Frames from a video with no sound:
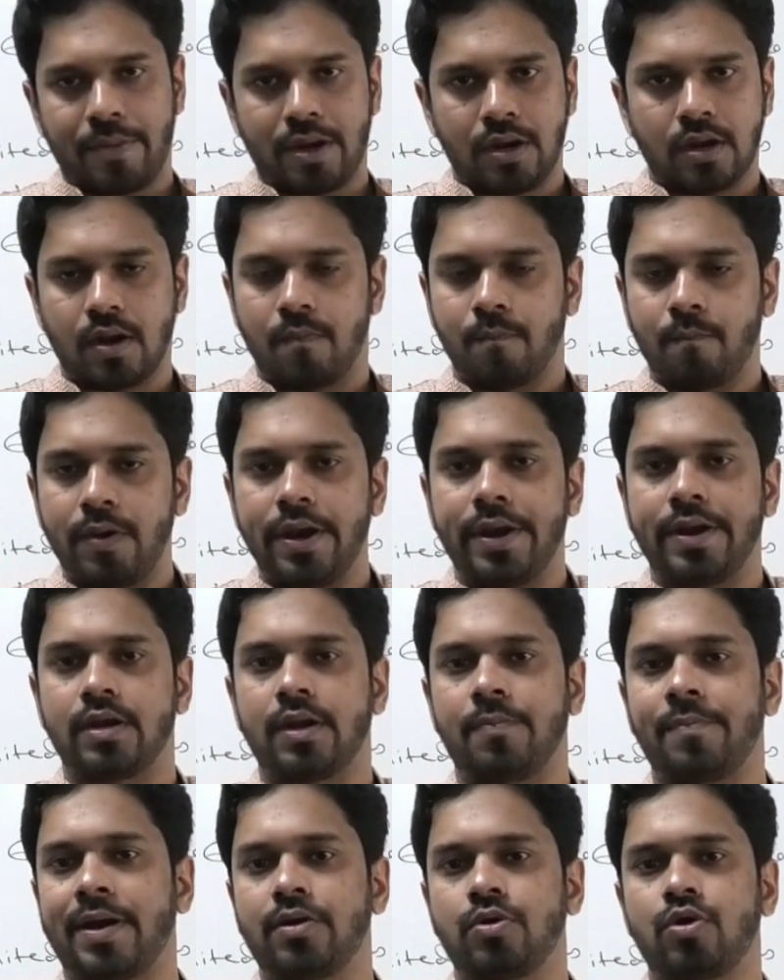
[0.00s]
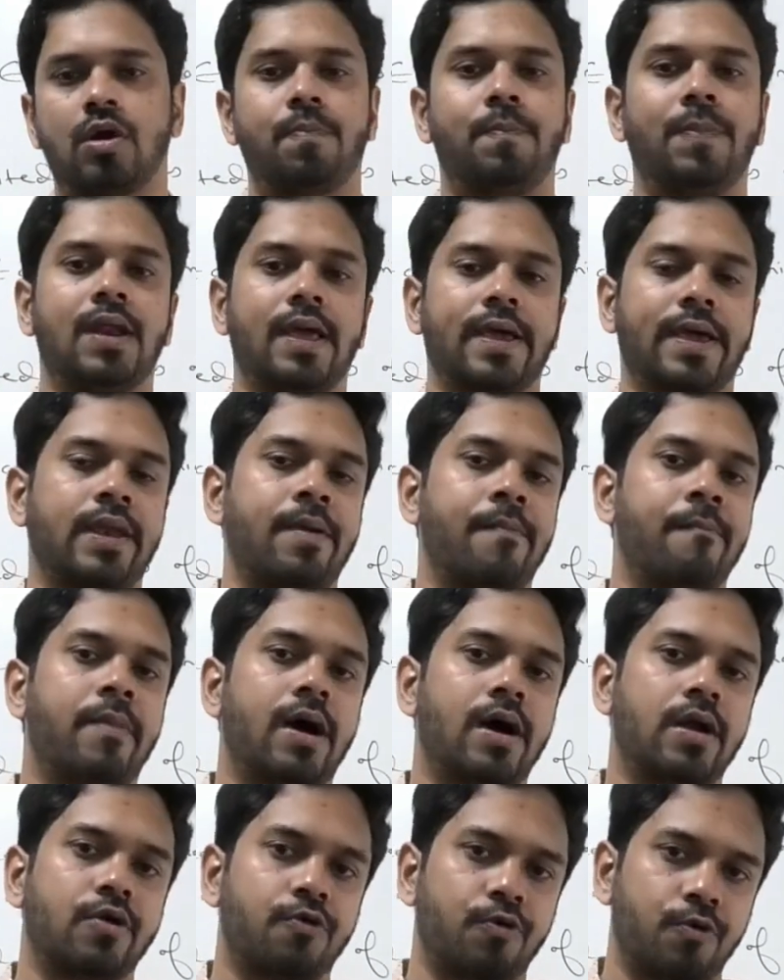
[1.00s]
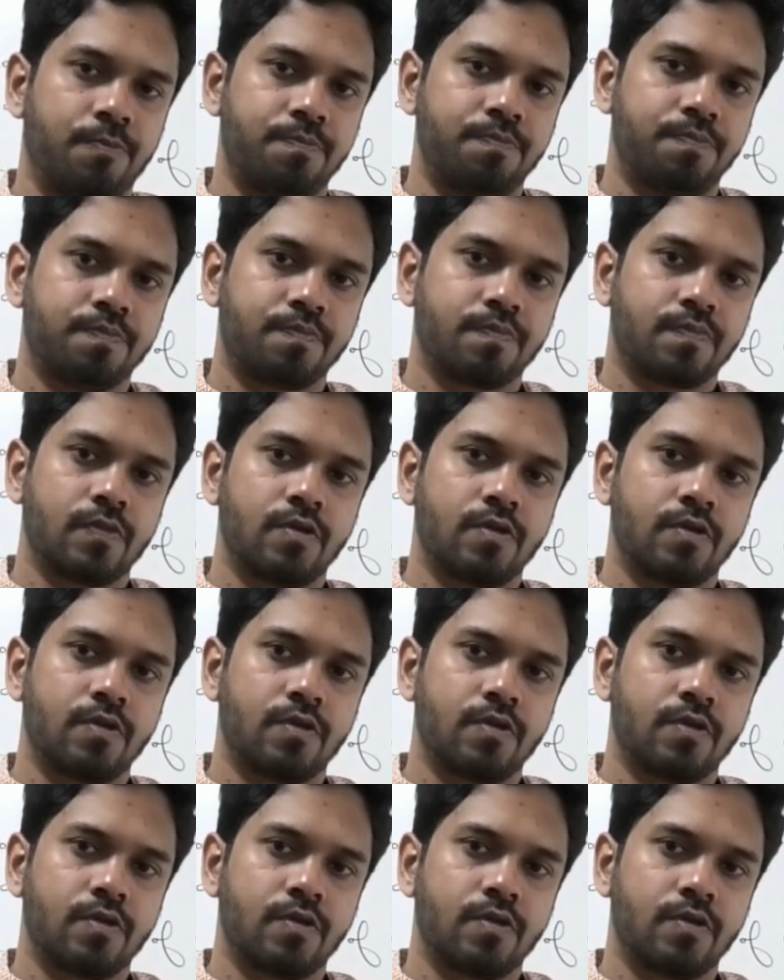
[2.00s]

complete. They might not be like an embargo.